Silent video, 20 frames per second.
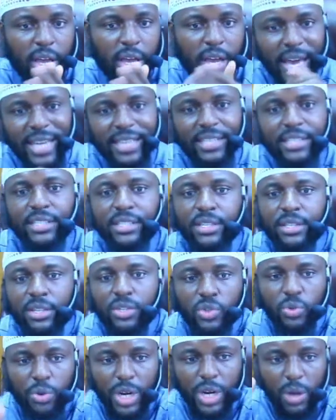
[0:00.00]
Enter the
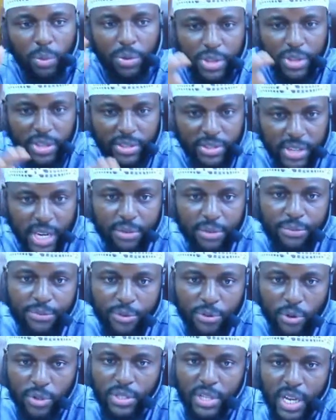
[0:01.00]
toilet with his left
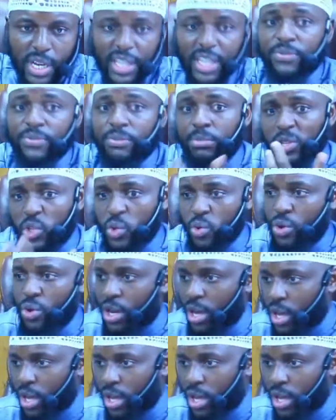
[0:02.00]
foot. And that's from the sunnah.